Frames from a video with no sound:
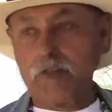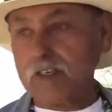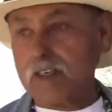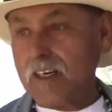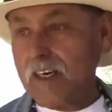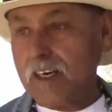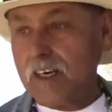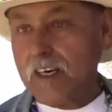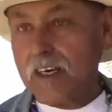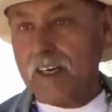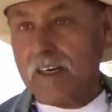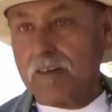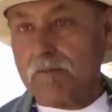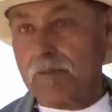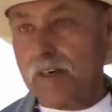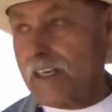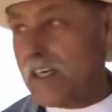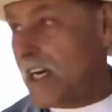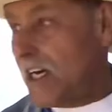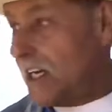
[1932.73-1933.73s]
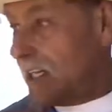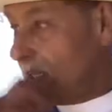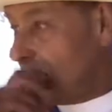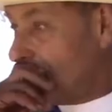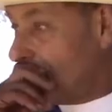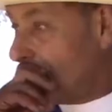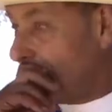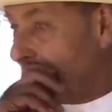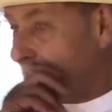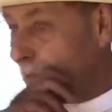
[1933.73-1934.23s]
but yet
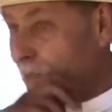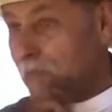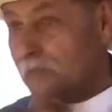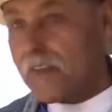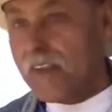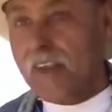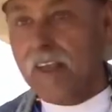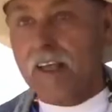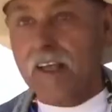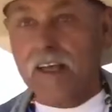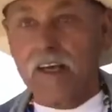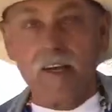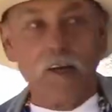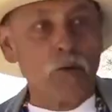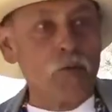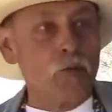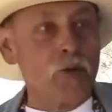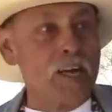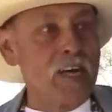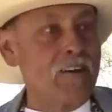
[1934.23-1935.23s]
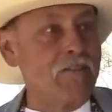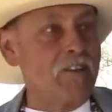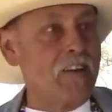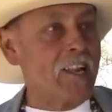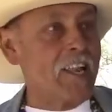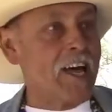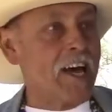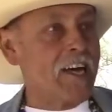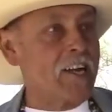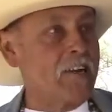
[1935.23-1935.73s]
we have a
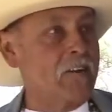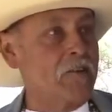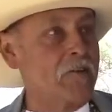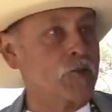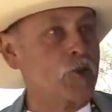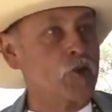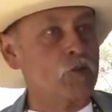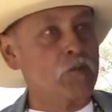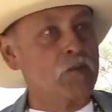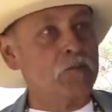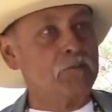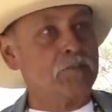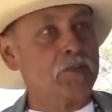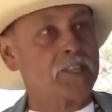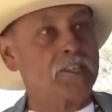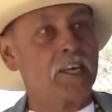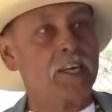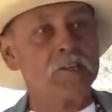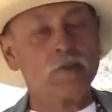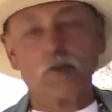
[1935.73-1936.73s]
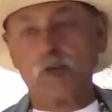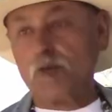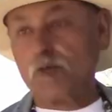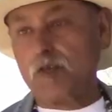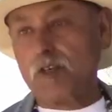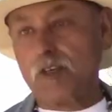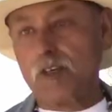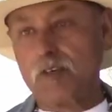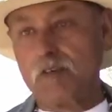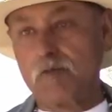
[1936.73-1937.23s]
lot of human potential
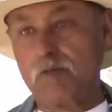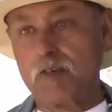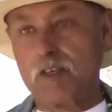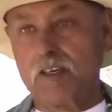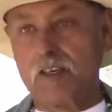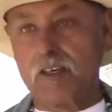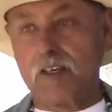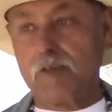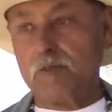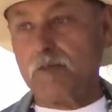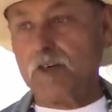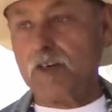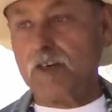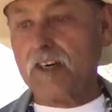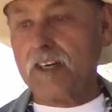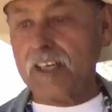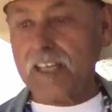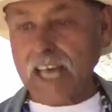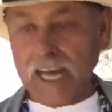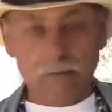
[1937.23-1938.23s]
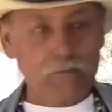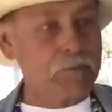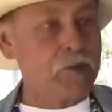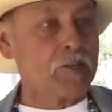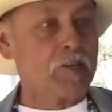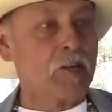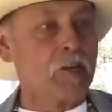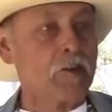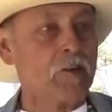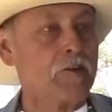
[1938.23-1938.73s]
with the, with the community, that
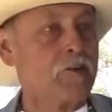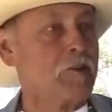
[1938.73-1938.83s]
particular